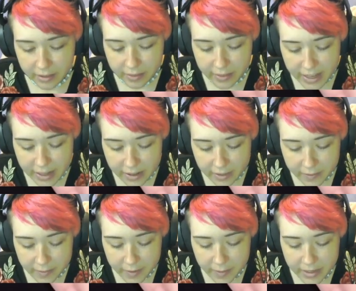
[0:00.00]
Then
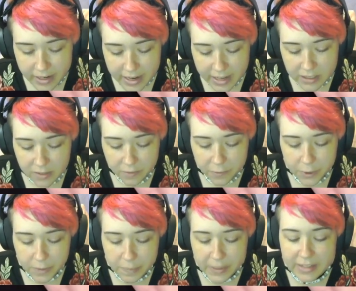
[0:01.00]
through the next
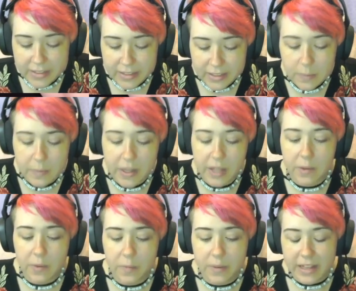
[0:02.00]
4 beads as well,
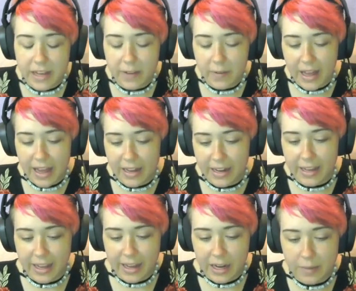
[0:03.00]
without adding
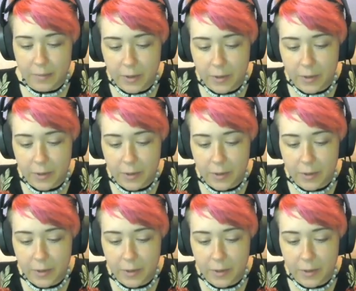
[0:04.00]
any more